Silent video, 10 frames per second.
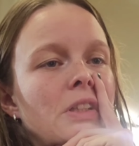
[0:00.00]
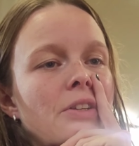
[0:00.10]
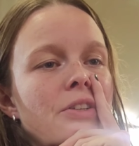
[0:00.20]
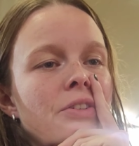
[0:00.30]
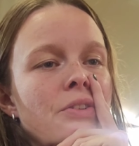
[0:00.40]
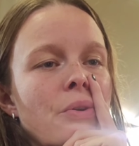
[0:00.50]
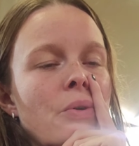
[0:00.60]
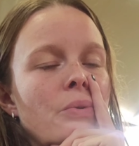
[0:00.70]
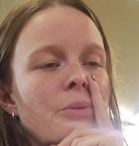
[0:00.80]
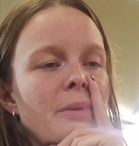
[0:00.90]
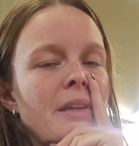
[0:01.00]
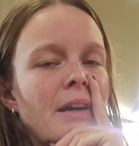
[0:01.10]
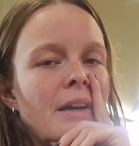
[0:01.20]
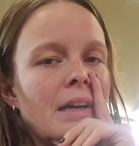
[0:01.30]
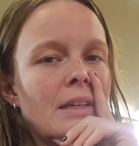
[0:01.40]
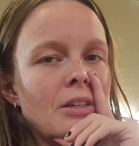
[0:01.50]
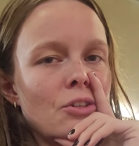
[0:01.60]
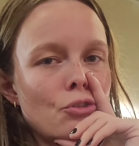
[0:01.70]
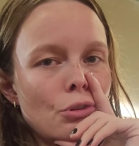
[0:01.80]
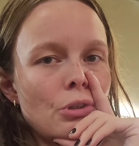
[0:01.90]
They just know to be kind
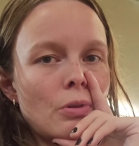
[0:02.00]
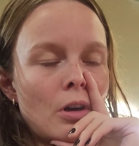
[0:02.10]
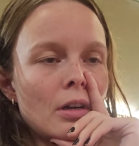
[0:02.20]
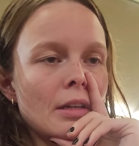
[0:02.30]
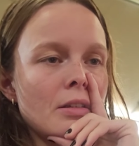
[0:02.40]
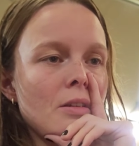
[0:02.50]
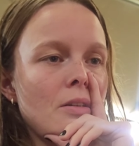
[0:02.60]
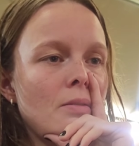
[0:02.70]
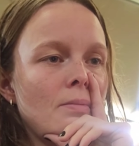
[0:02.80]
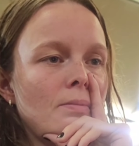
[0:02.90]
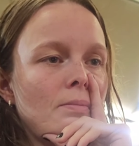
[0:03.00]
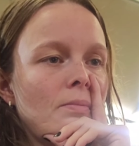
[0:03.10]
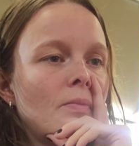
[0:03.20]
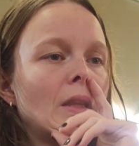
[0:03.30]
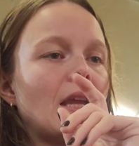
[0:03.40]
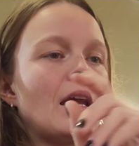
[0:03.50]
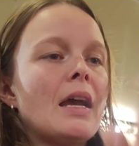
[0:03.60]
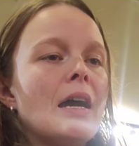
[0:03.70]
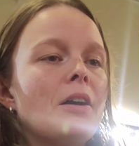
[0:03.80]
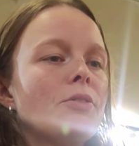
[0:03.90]
and true, honest.
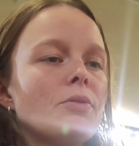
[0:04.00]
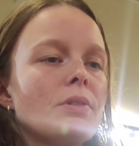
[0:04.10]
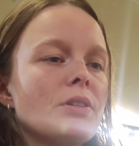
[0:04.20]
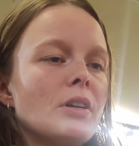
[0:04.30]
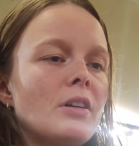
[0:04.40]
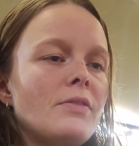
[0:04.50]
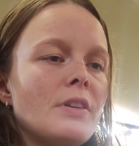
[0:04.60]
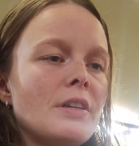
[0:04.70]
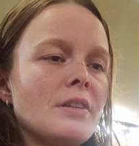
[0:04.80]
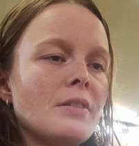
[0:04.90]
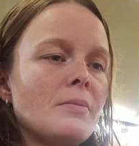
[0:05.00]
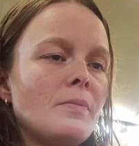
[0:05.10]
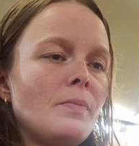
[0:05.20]
How to resolve this?